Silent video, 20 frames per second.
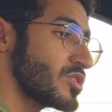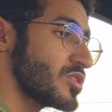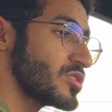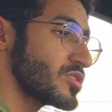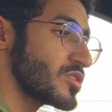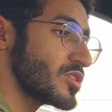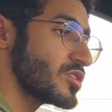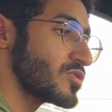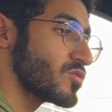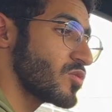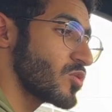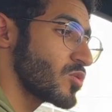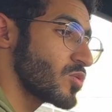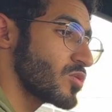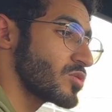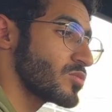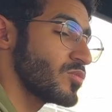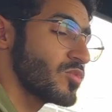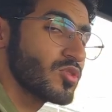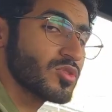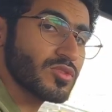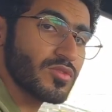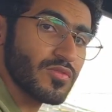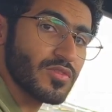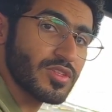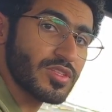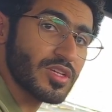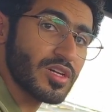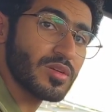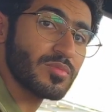pretty straightforward most
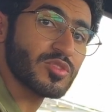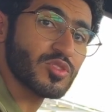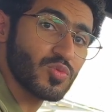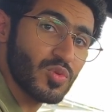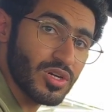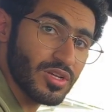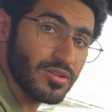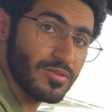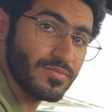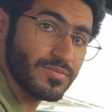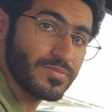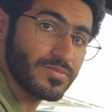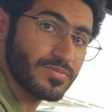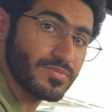of the time as well.